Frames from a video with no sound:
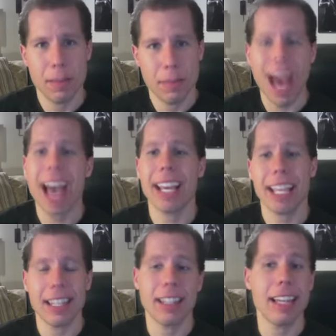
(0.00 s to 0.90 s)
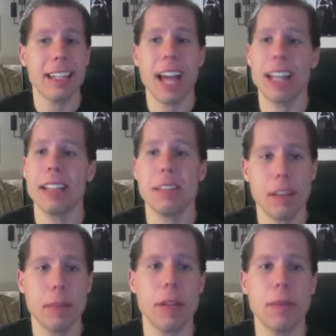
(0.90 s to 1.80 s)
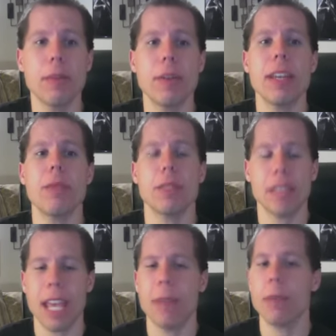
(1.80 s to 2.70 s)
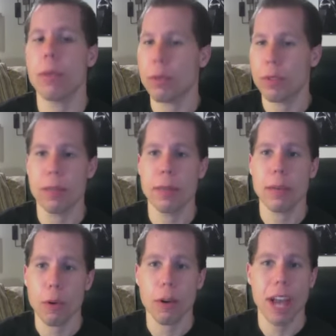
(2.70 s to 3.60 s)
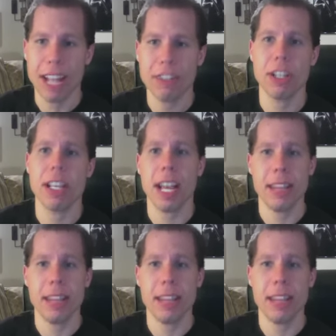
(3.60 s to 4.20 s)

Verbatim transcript: back in the late 90s, WWE was able to be more edgy,